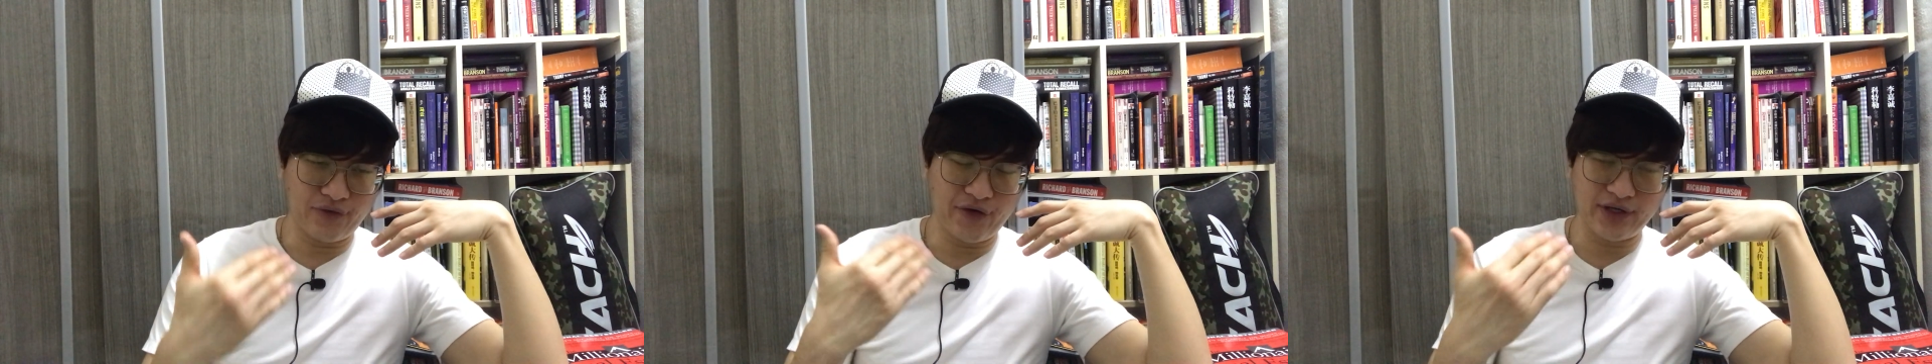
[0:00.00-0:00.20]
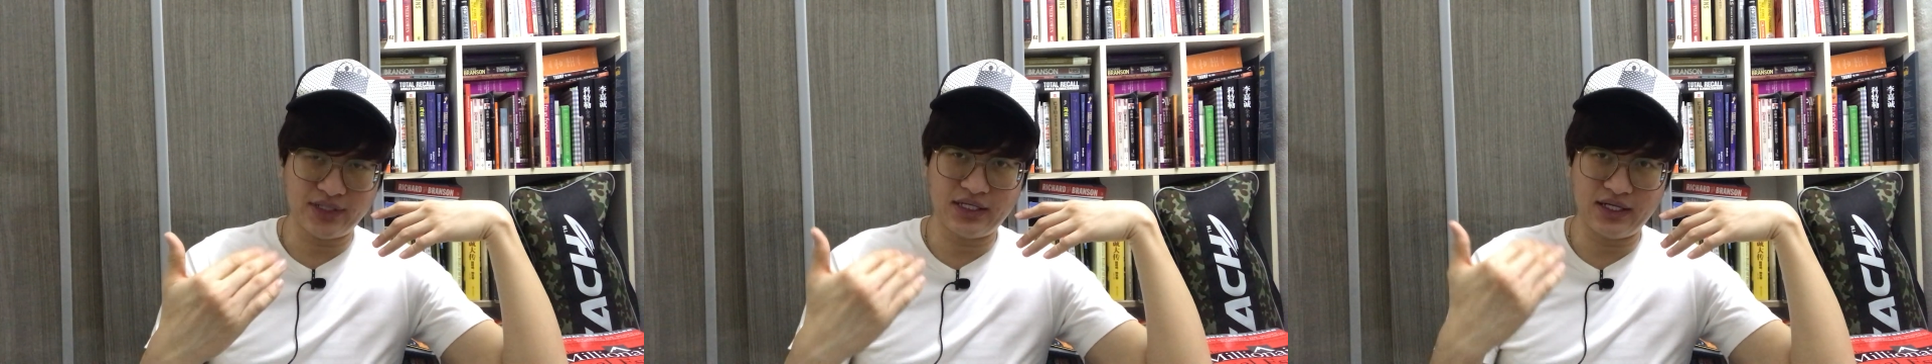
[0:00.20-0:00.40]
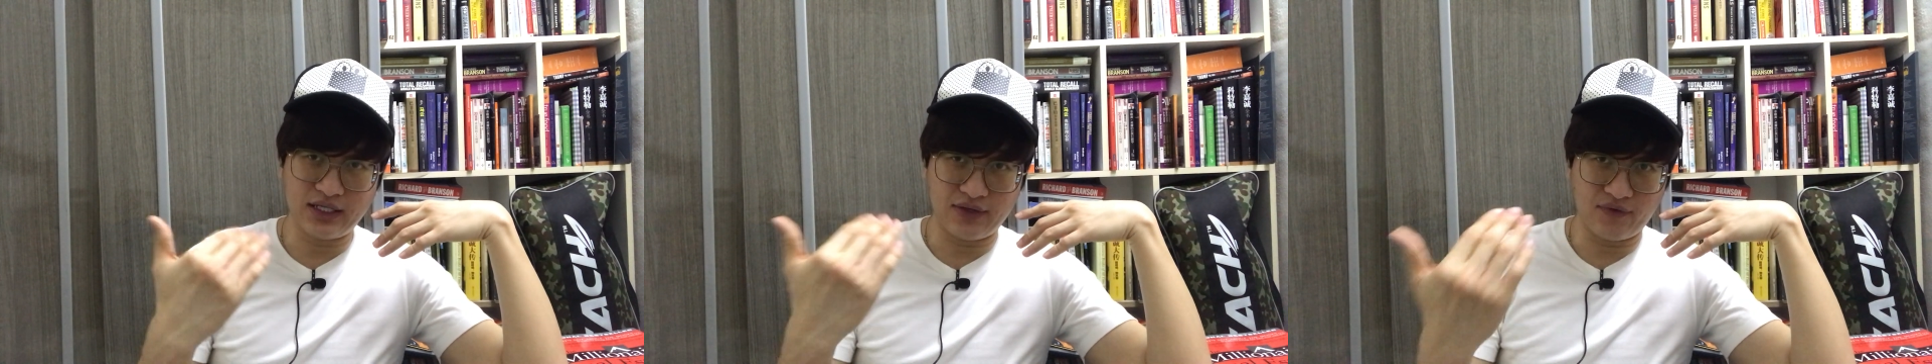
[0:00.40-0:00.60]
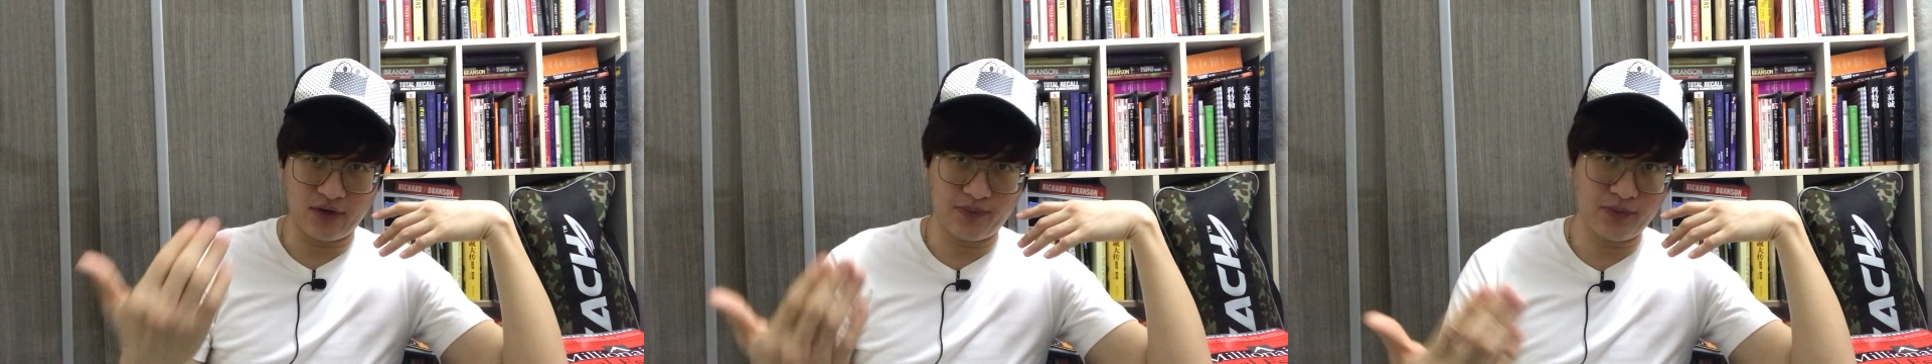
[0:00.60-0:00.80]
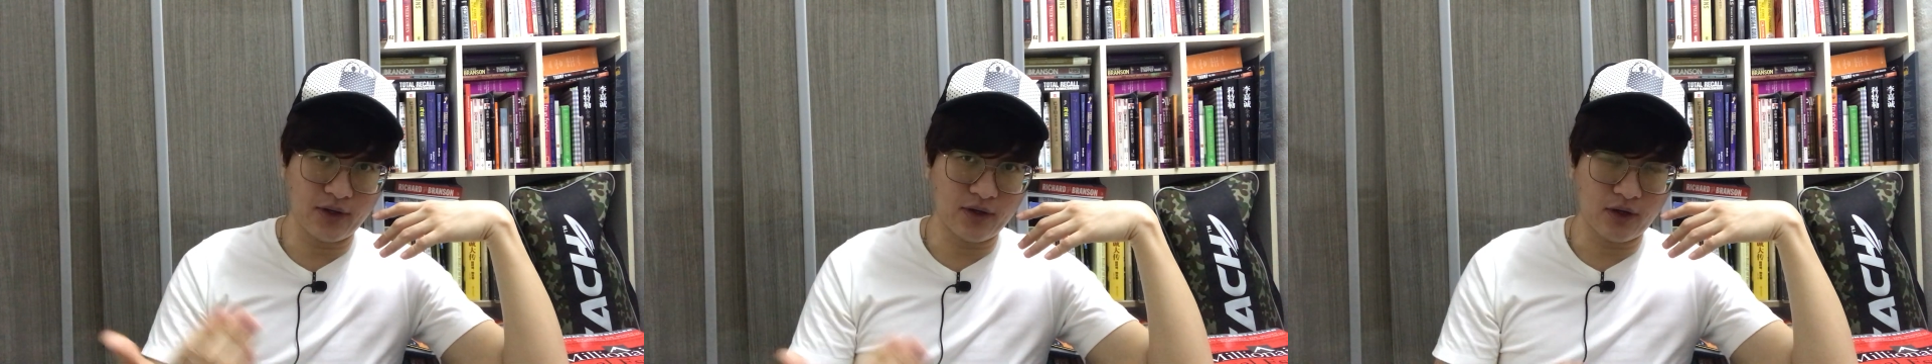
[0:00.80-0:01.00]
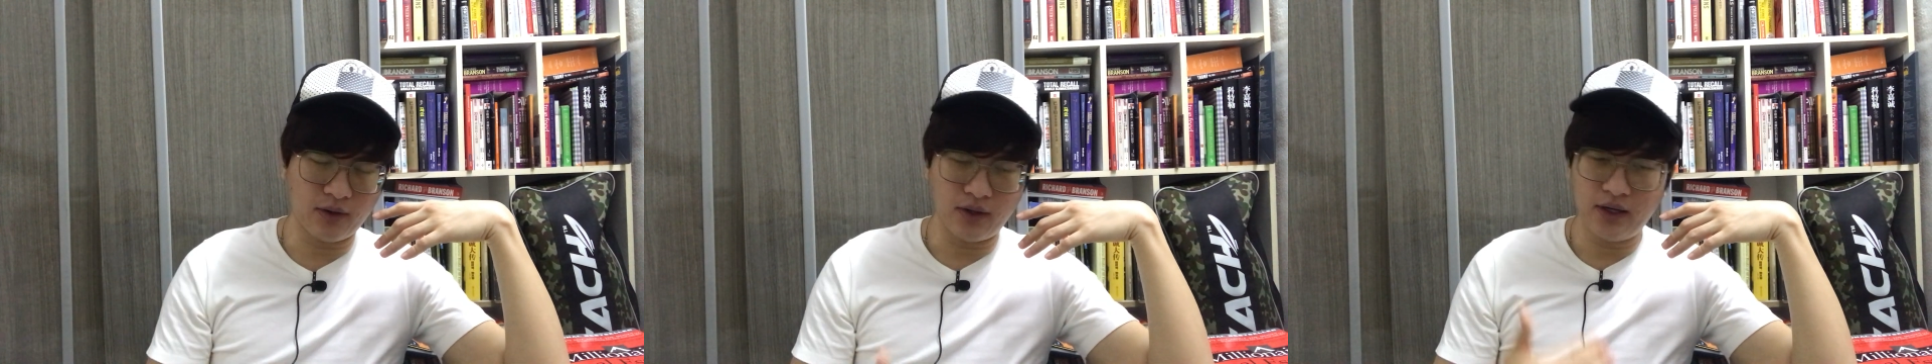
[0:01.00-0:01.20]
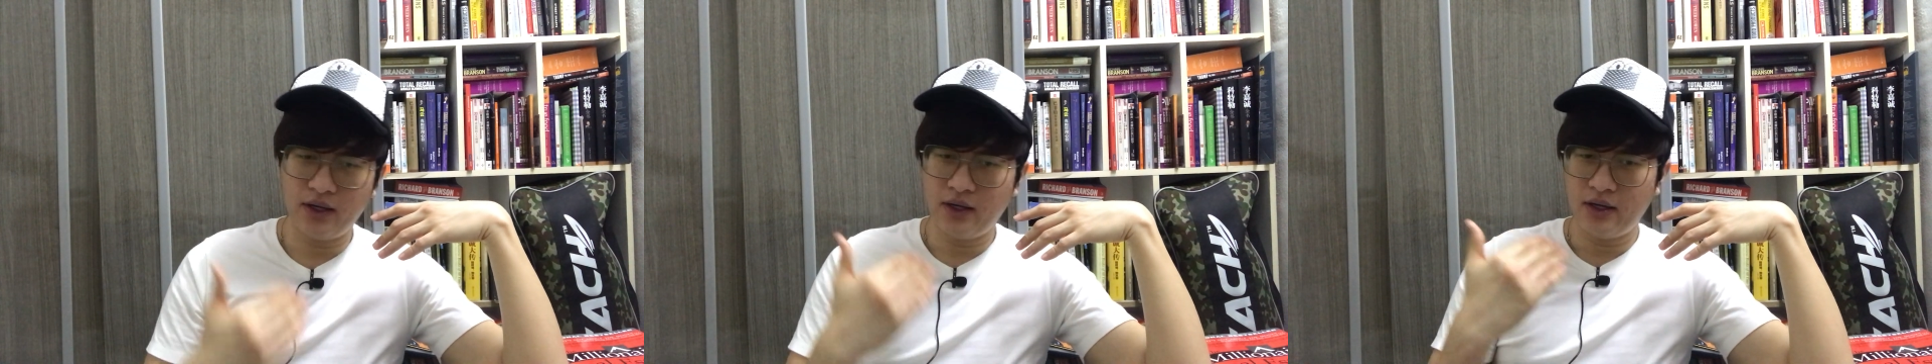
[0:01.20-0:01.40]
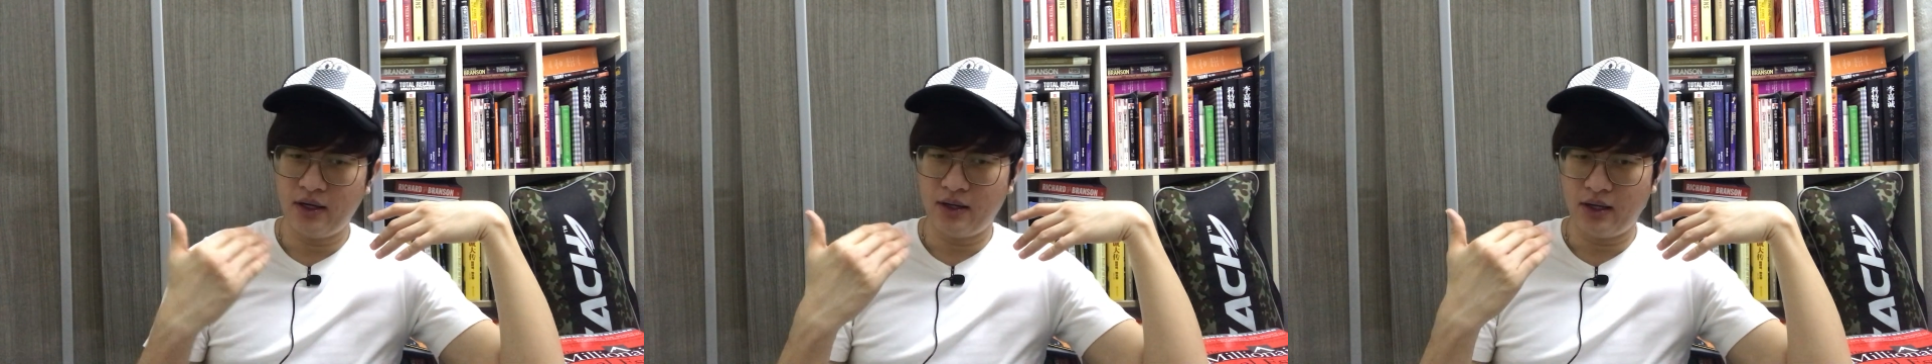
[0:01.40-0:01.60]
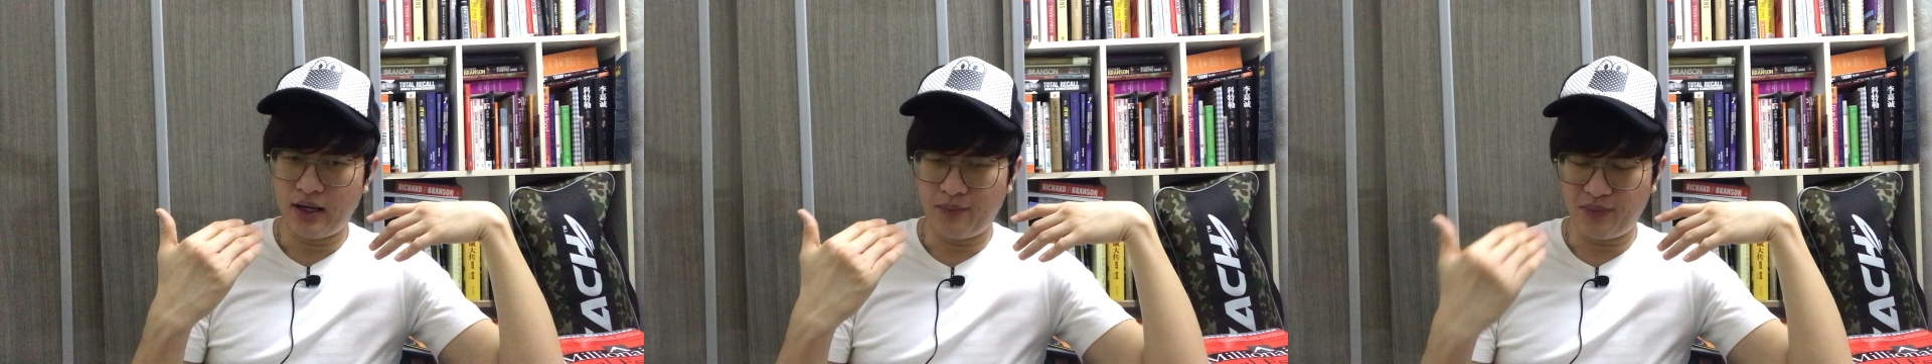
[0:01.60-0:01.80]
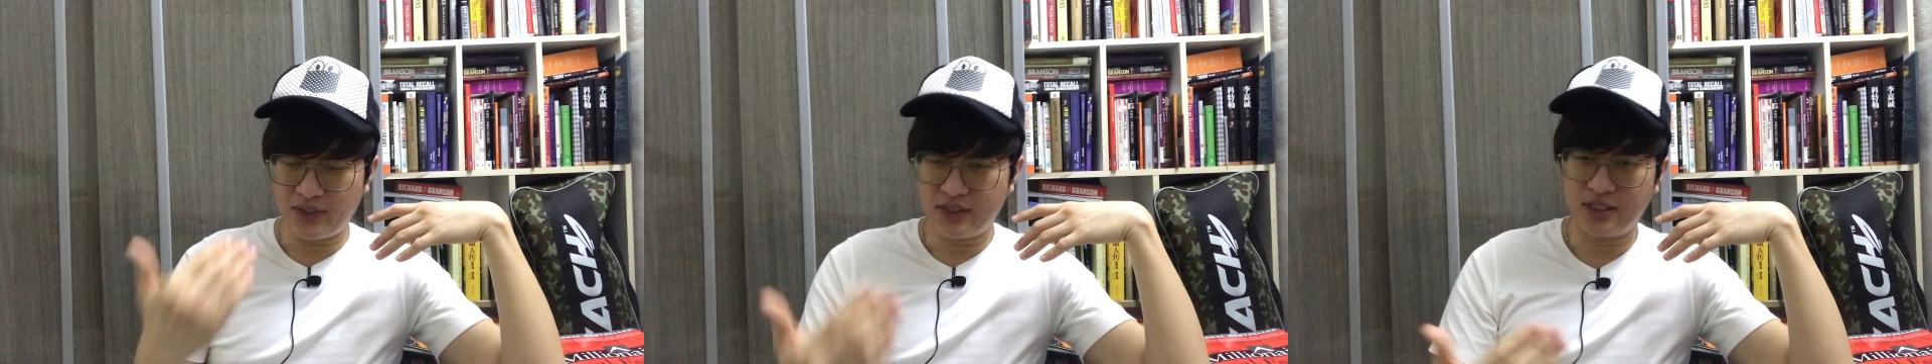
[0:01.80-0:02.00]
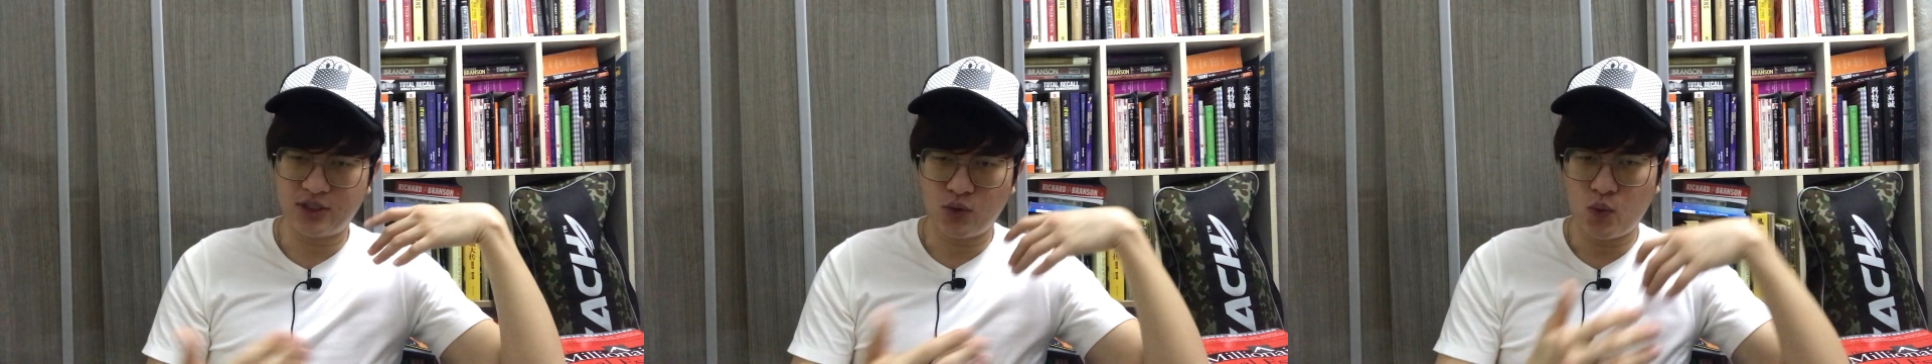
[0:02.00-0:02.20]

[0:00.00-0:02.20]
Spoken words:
real estate developer business.